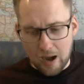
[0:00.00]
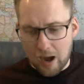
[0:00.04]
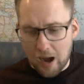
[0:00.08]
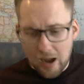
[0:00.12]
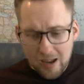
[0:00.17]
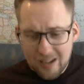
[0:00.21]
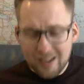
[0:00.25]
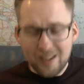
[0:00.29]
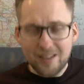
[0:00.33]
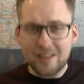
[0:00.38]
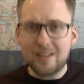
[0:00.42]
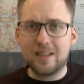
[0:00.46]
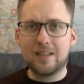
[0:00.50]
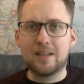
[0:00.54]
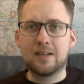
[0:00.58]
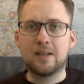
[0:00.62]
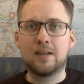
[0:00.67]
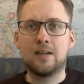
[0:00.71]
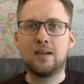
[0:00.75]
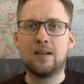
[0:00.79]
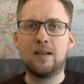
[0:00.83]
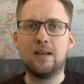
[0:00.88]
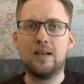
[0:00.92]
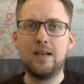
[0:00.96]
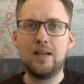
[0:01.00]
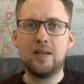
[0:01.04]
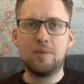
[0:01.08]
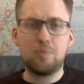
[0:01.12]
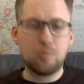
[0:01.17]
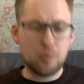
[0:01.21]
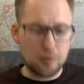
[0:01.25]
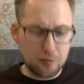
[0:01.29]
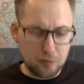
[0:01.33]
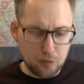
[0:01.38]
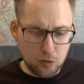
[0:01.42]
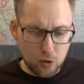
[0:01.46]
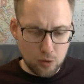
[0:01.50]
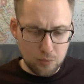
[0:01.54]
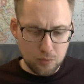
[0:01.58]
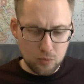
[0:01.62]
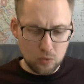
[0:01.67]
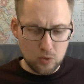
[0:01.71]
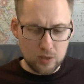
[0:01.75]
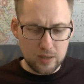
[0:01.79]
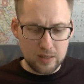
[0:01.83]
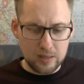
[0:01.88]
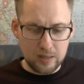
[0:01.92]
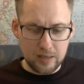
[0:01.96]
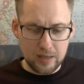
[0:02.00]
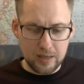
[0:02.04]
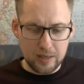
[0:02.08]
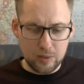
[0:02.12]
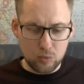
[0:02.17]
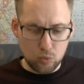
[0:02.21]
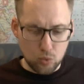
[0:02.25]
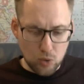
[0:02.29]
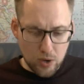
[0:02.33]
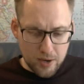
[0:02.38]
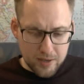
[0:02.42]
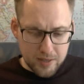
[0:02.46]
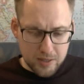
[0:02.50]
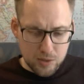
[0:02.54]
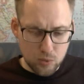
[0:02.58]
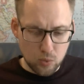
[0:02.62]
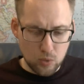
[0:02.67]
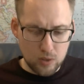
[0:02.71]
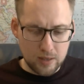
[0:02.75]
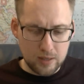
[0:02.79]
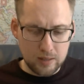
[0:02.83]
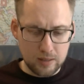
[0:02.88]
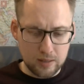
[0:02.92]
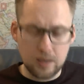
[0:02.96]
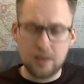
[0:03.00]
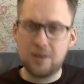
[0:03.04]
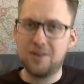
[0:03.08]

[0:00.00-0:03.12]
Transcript: I like it. It performed well. It writes well.